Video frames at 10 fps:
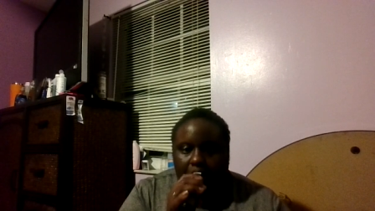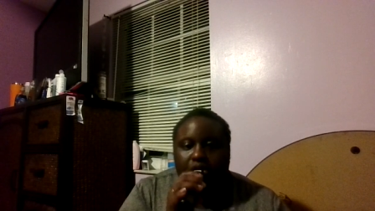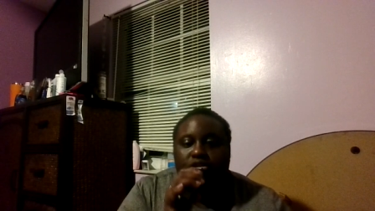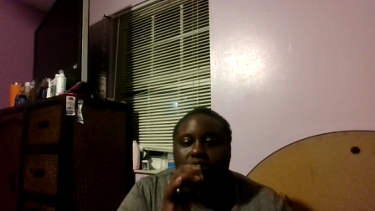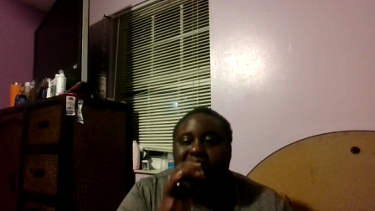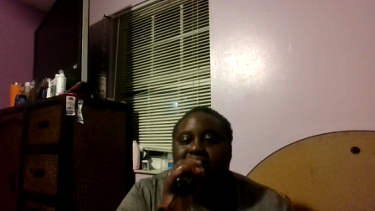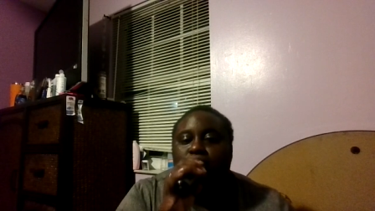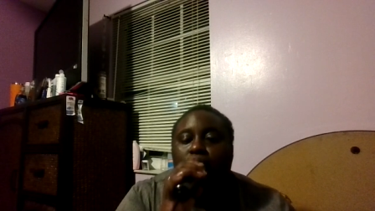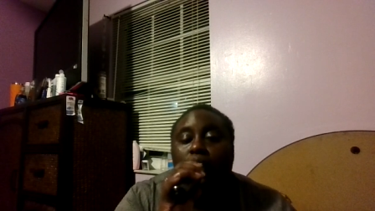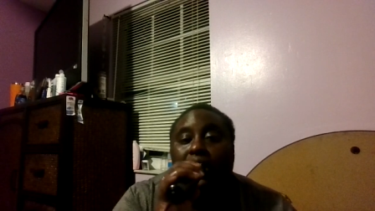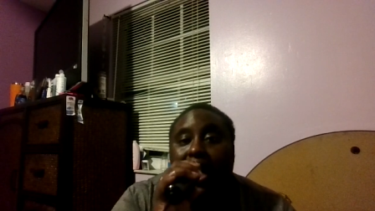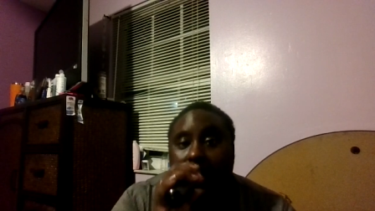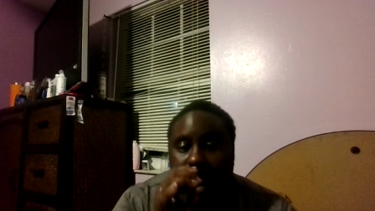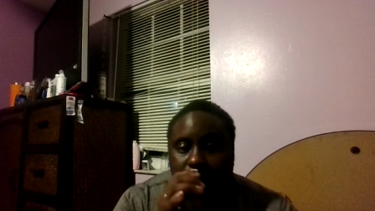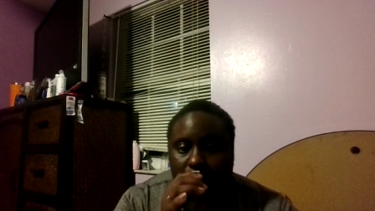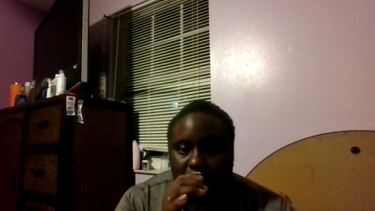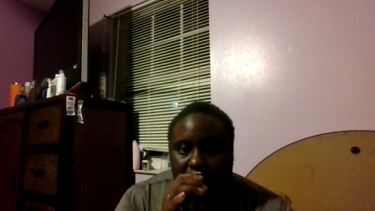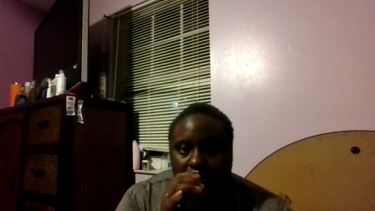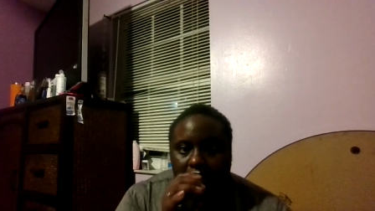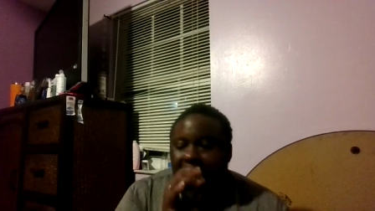So put God first,
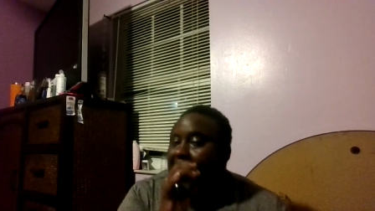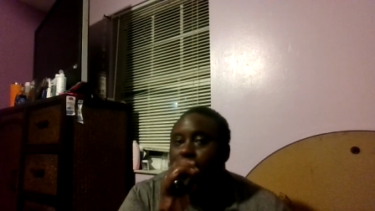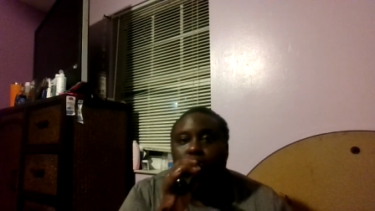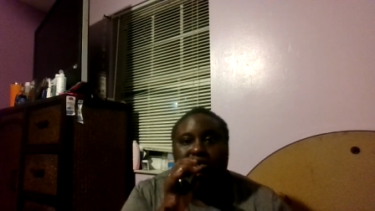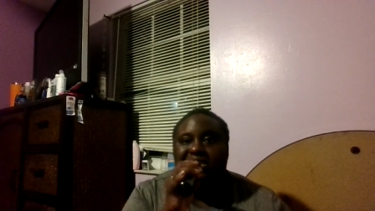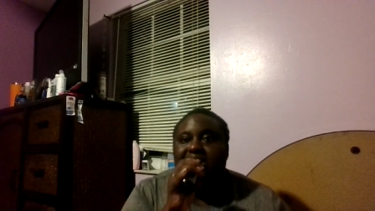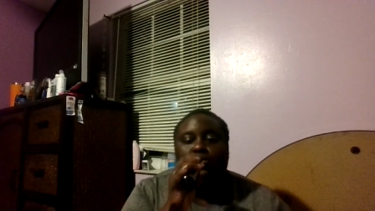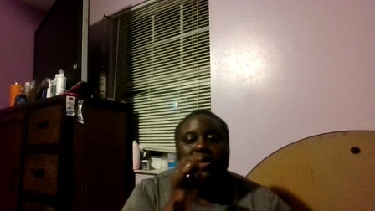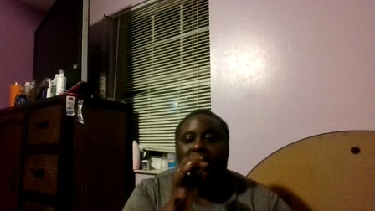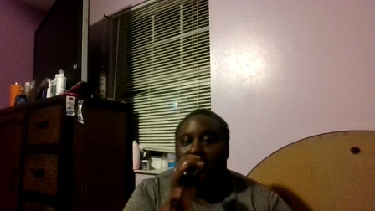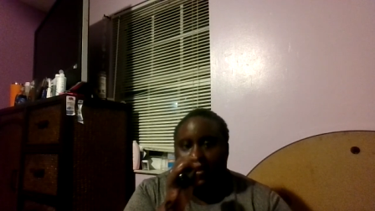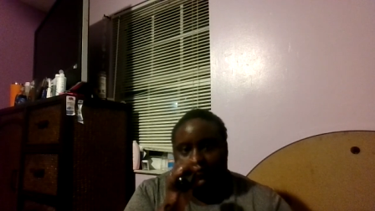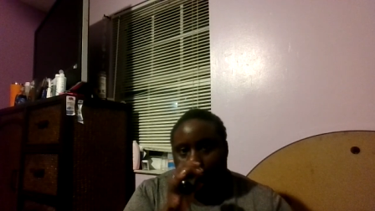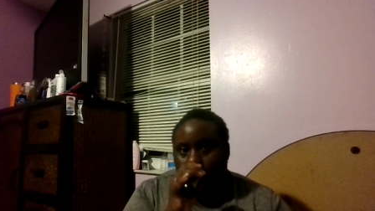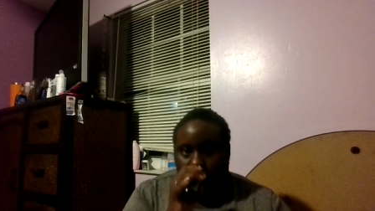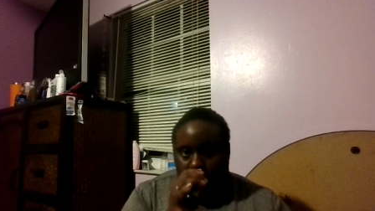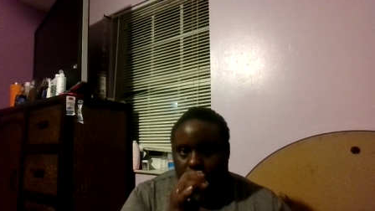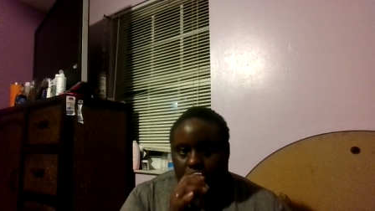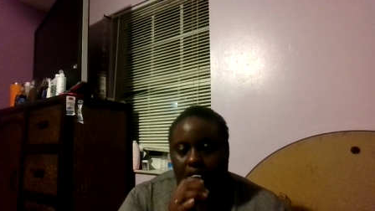and you will see where your life goes to.